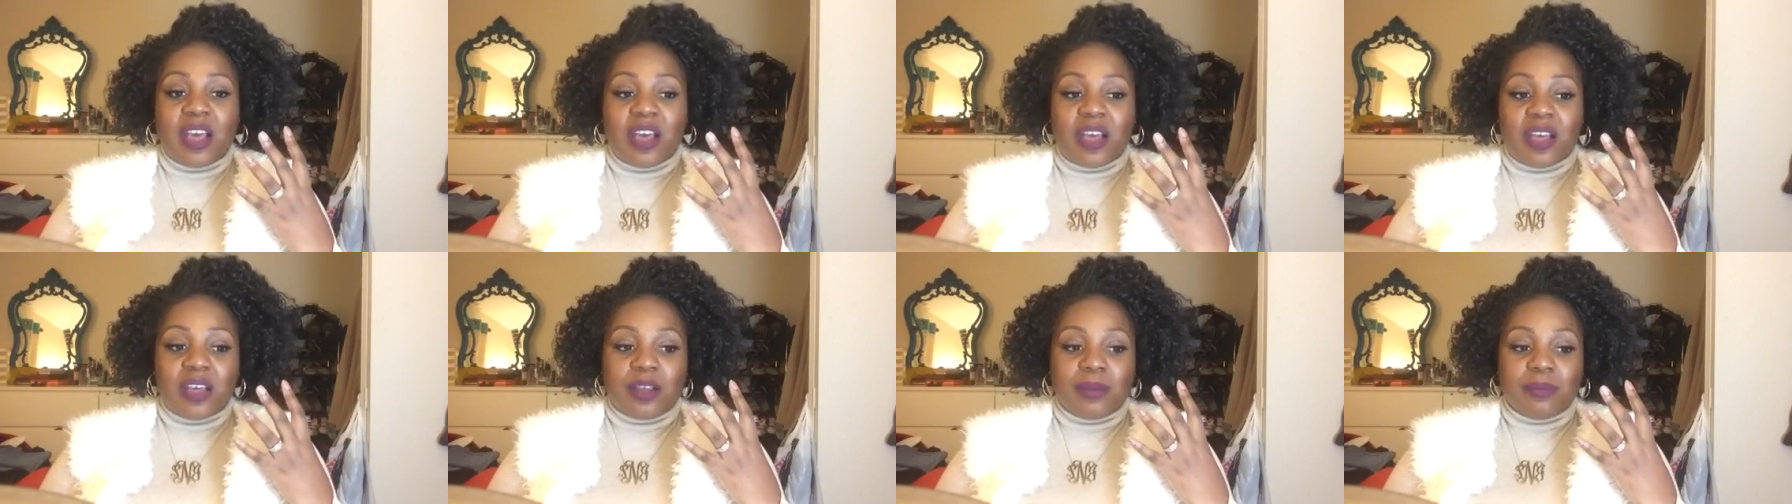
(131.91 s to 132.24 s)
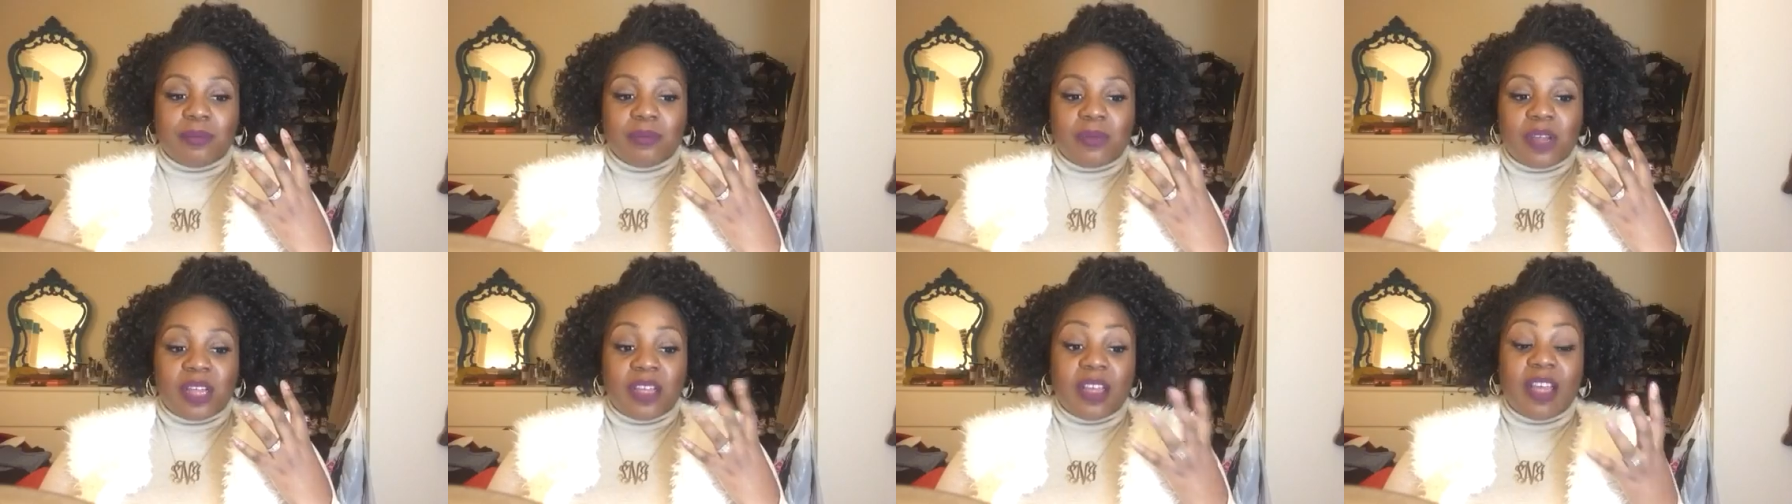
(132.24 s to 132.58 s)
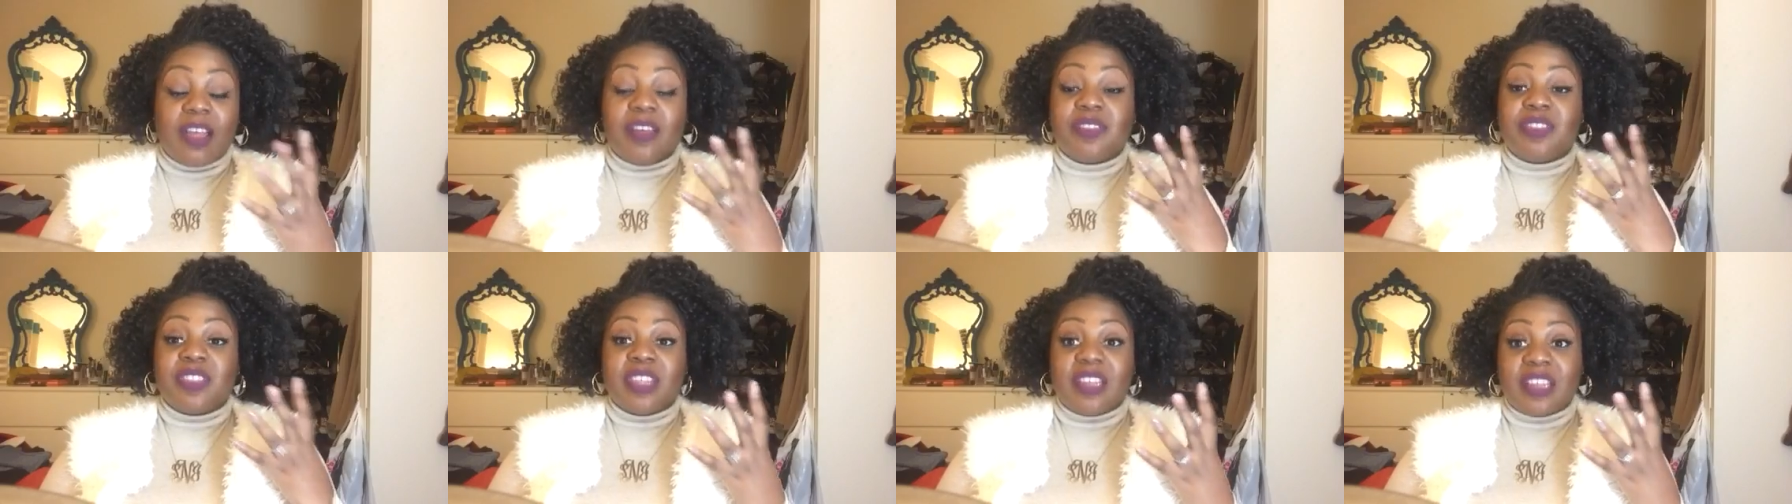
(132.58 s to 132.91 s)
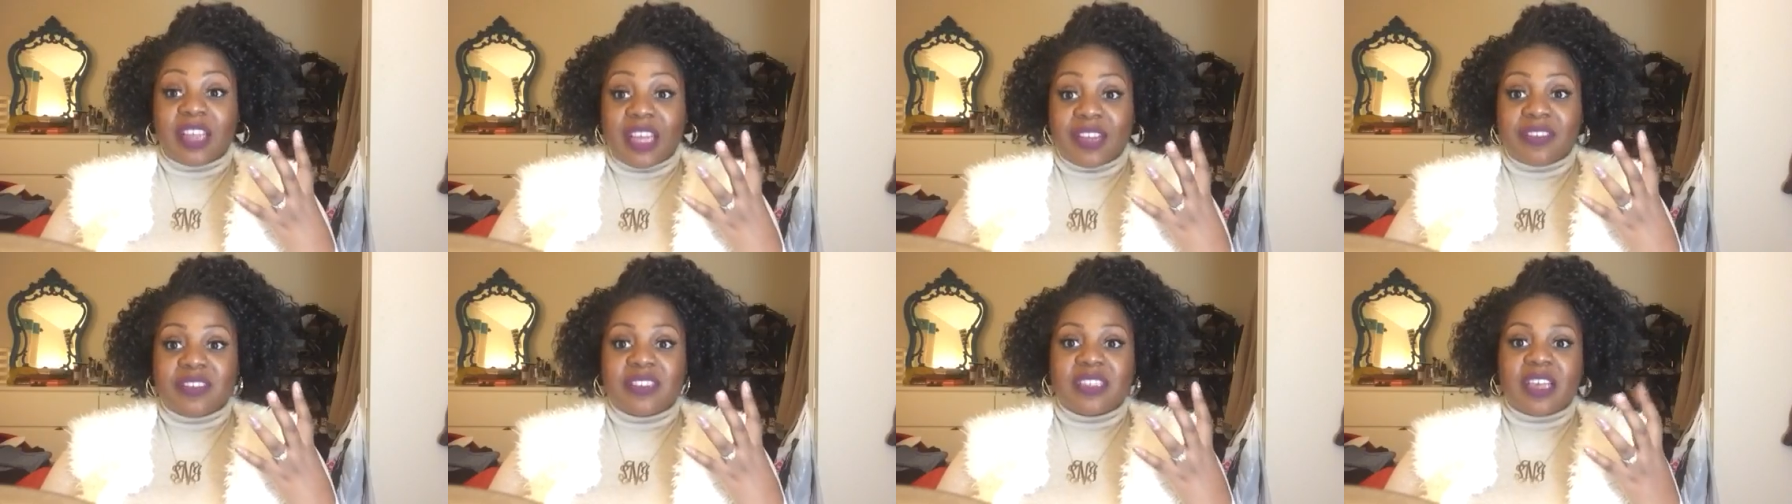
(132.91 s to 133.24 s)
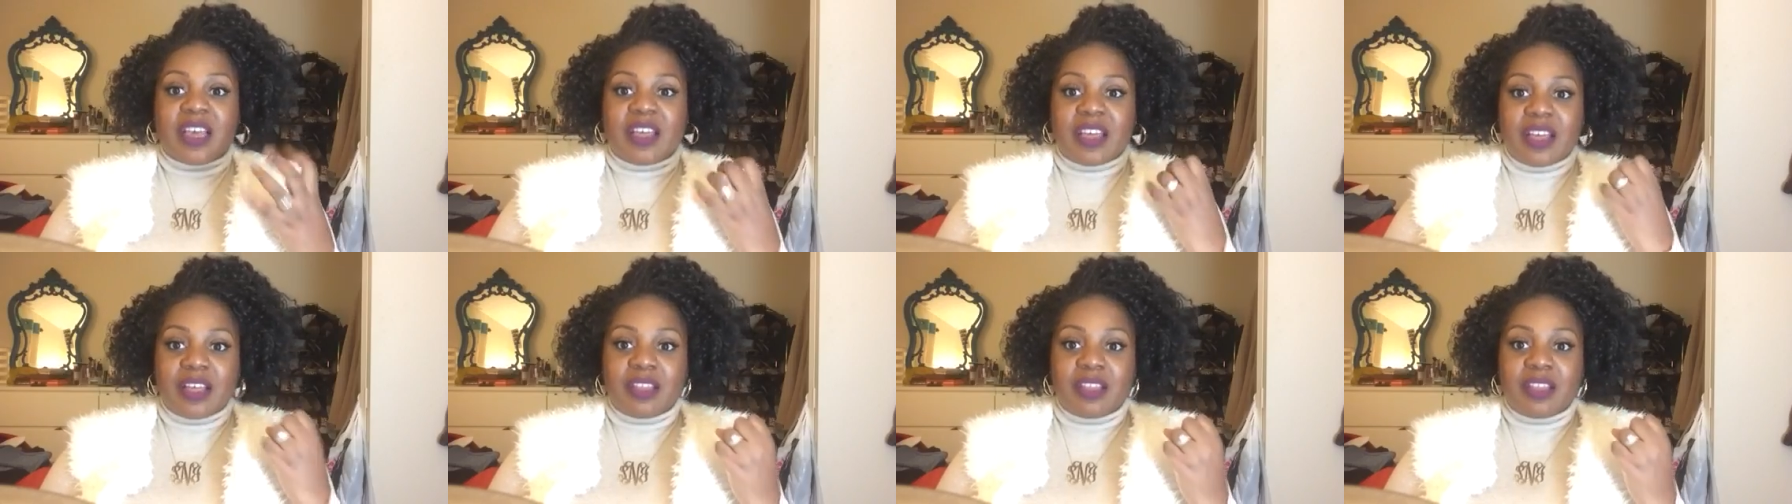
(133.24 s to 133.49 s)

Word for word: um, a healthy lifestyle,